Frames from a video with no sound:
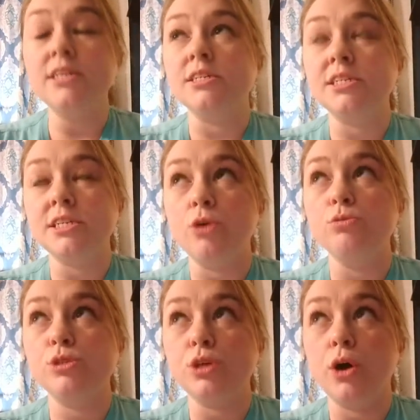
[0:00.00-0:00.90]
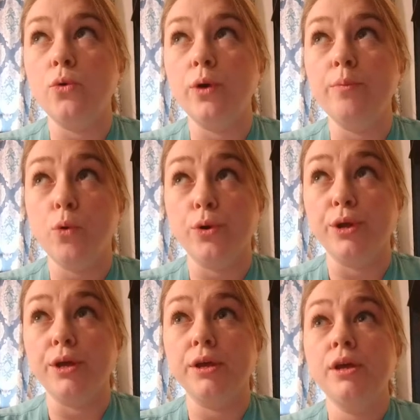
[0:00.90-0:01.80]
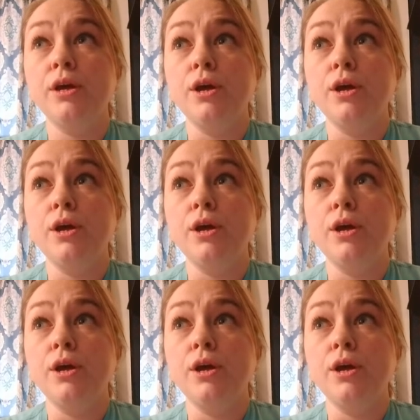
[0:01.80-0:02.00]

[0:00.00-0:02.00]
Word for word: it is so, so important